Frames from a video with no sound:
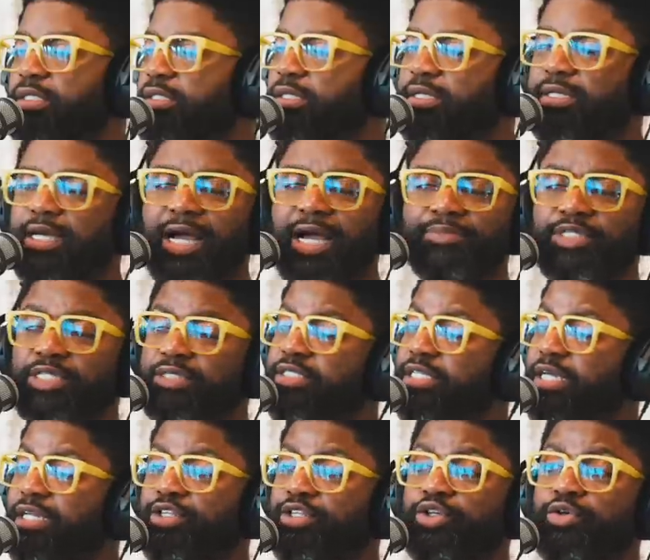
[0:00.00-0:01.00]
I'm just
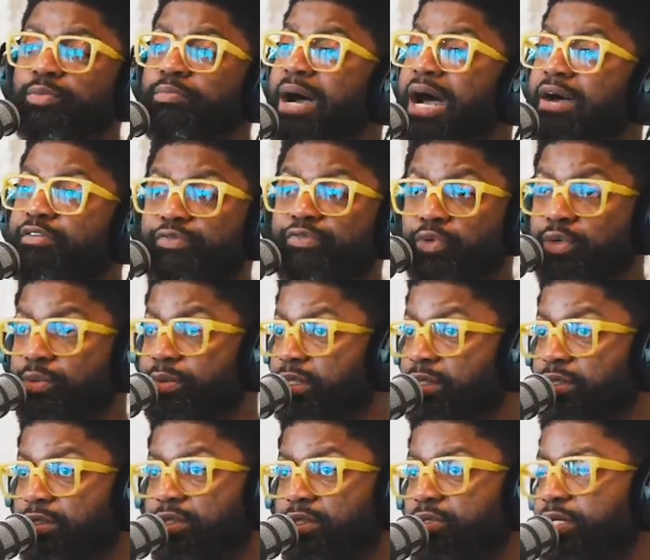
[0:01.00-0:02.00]
telling you my formula,
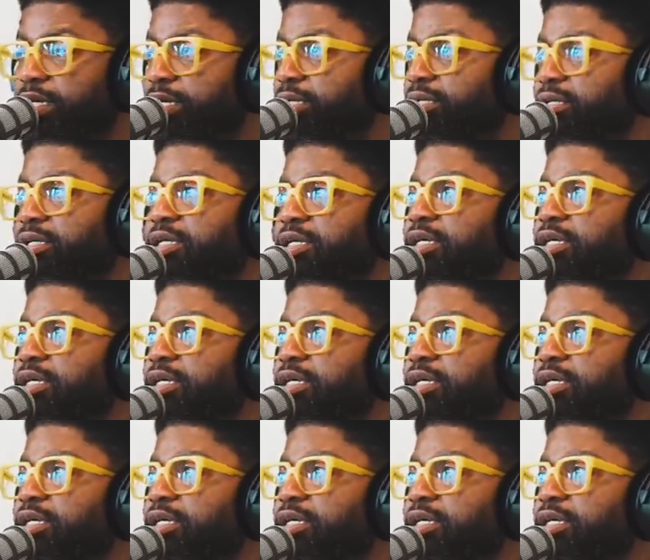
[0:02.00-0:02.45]
okay?